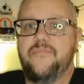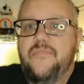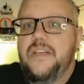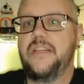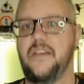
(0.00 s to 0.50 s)

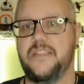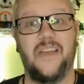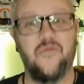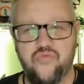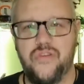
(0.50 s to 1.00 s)

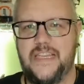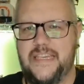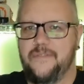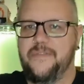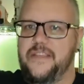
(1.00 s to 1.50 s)
really
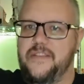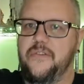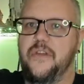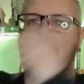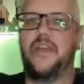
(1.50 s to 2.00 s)
comfy too.
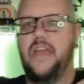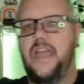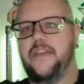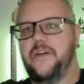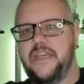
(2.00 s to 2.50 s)

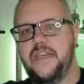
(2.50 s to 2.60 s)
Anyway.